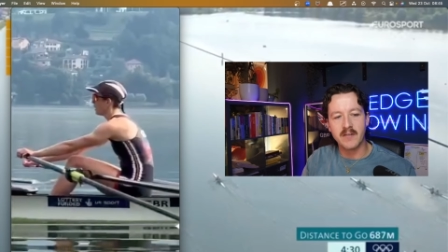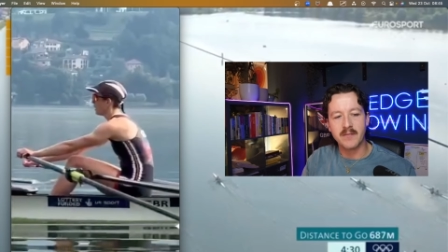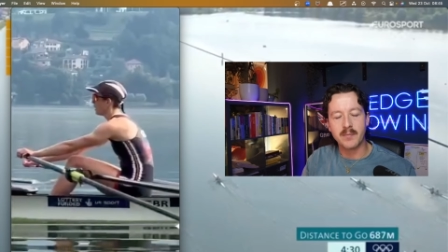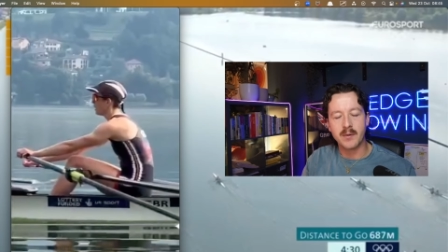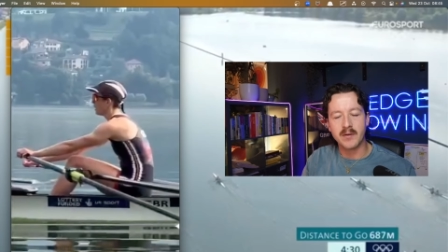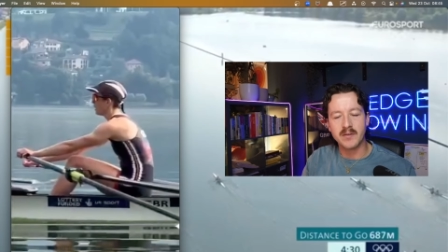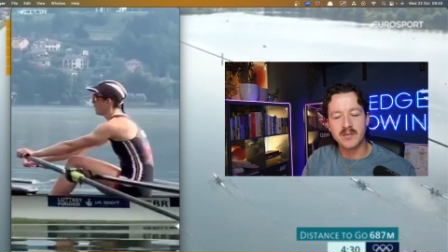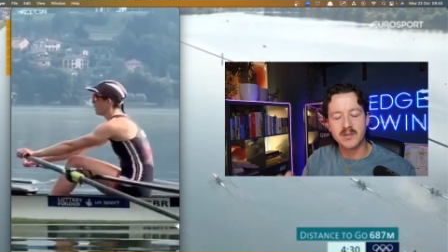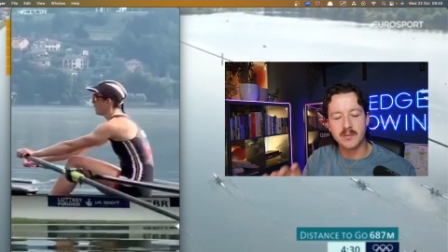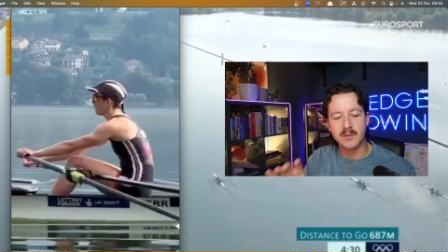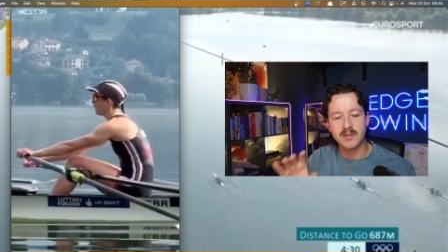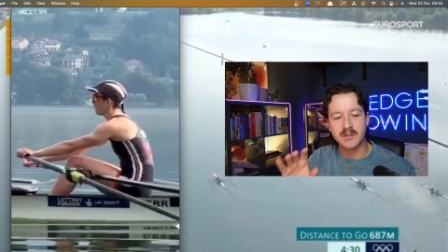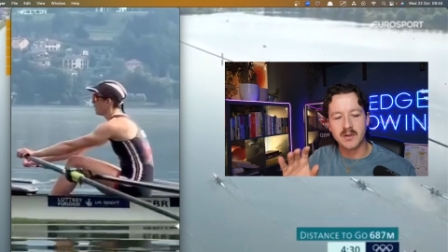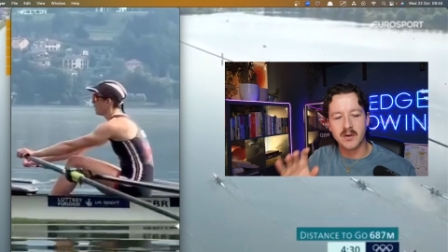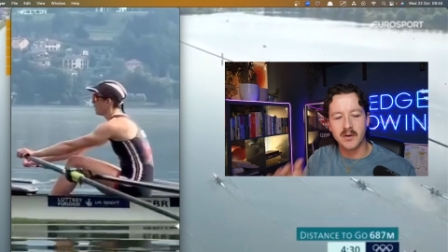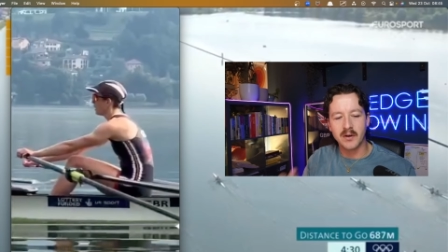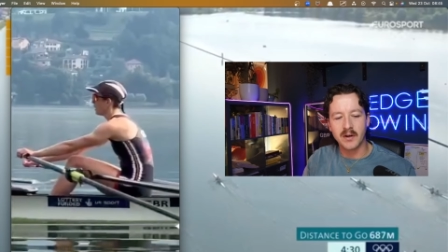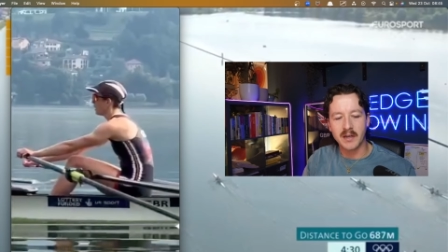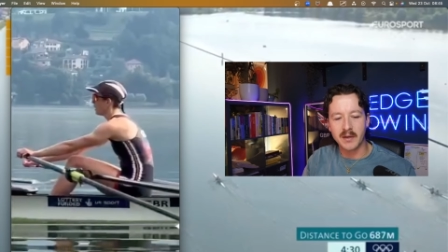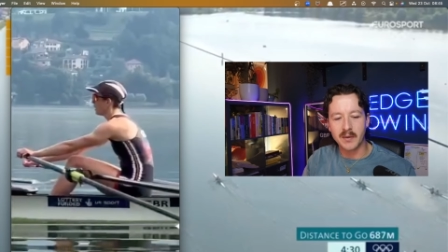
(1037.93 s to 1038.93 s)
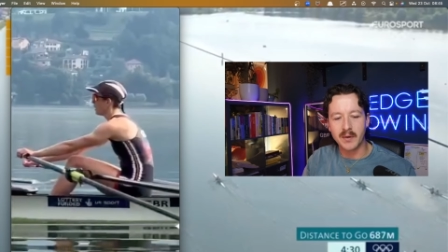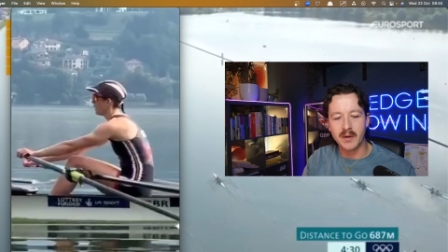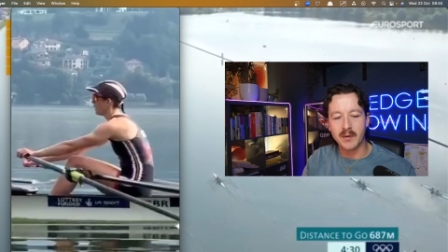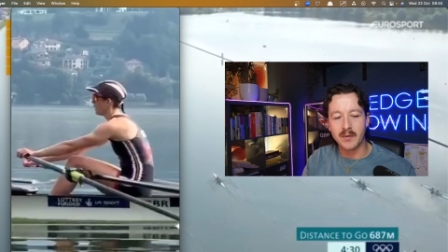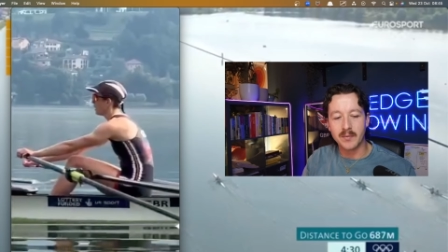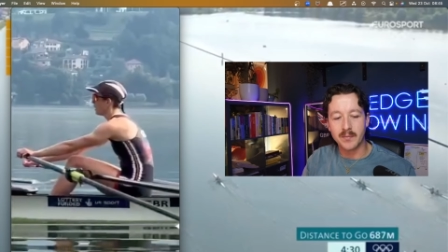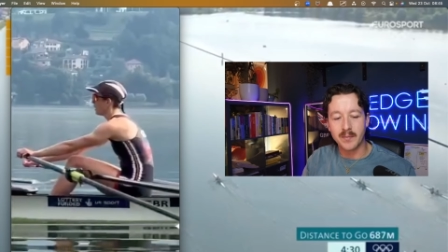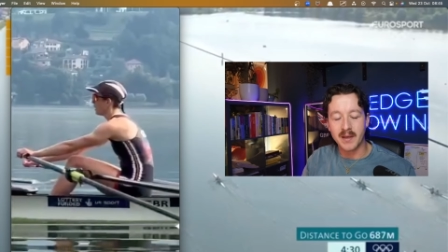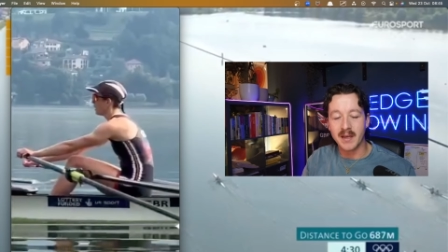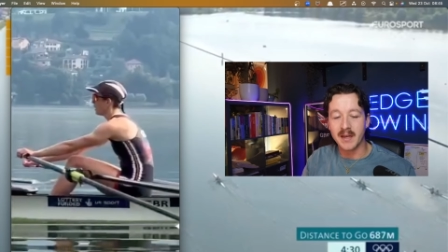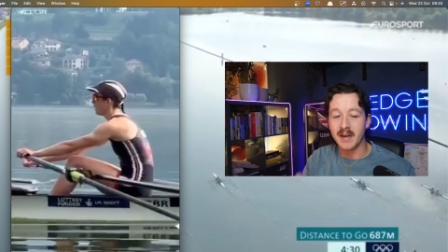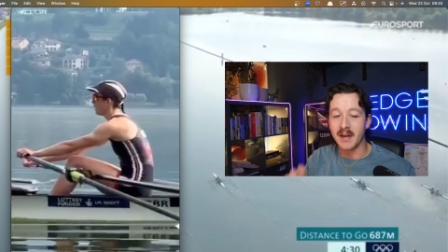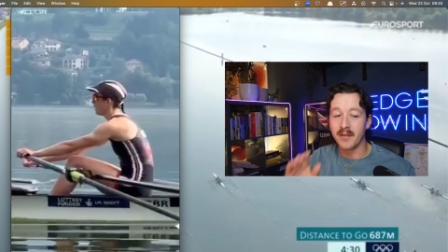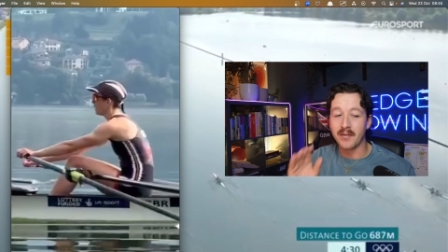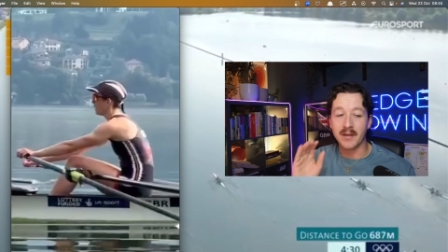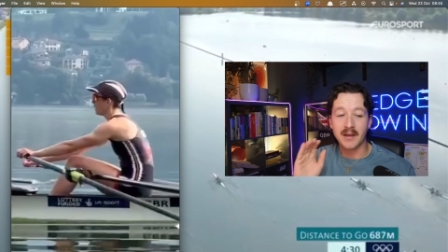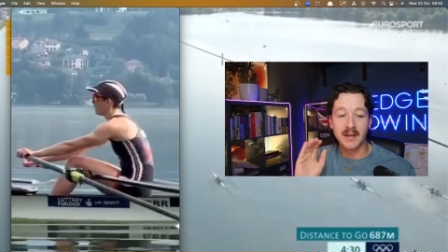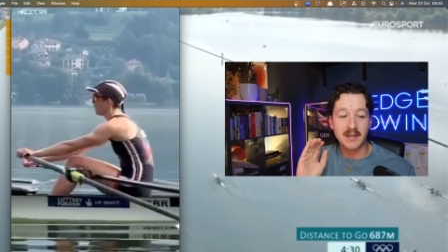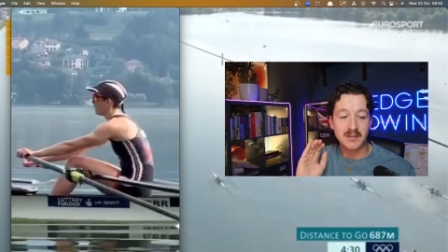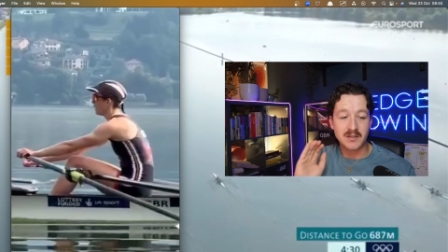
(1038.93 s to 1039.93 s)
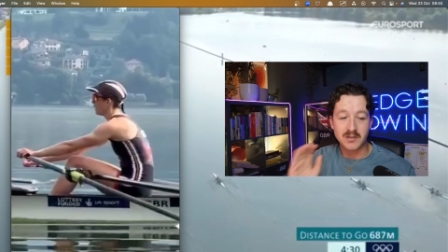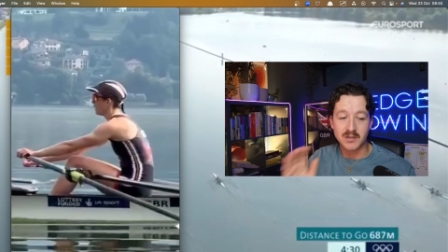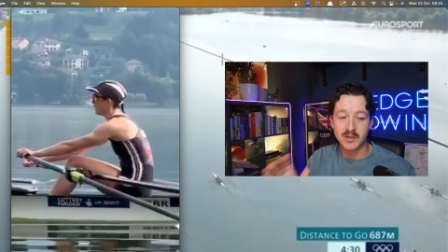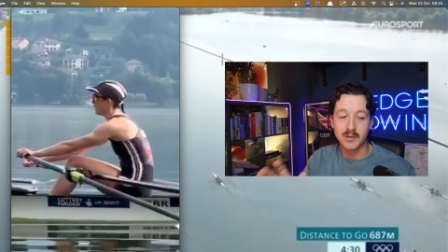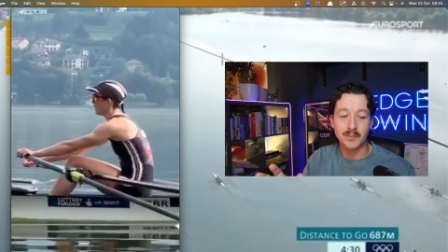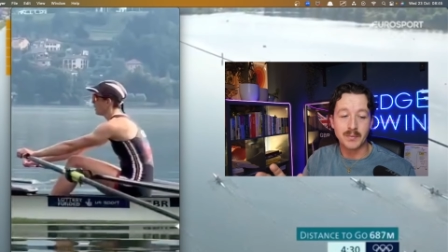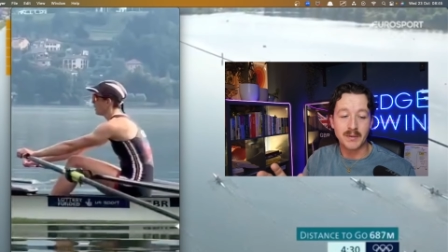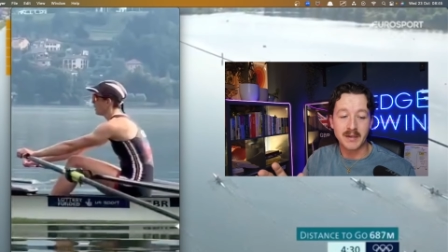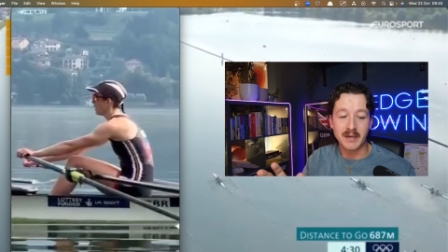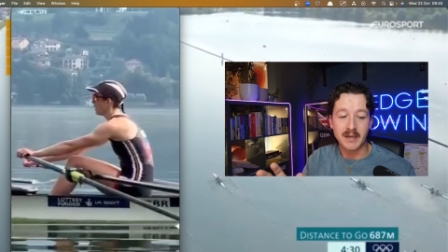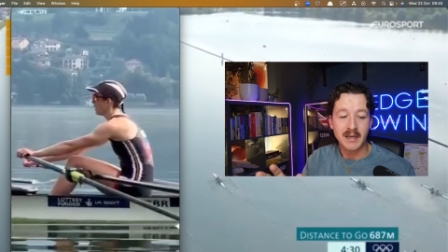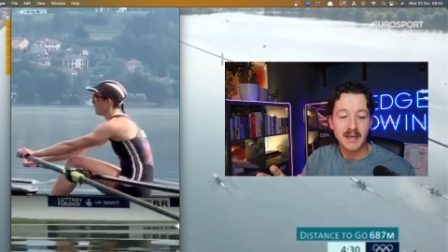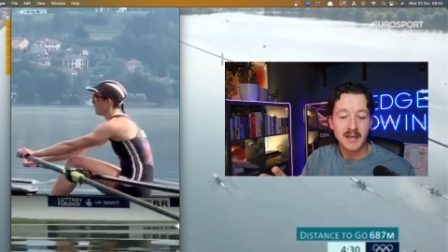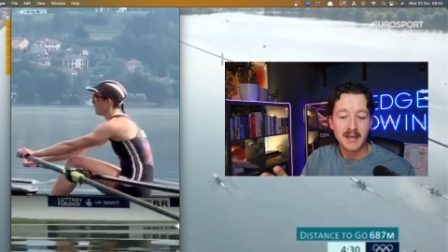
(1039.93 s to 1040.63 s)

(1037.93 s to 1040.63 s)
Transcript: But if someone's arguing with me and I think it's stupid,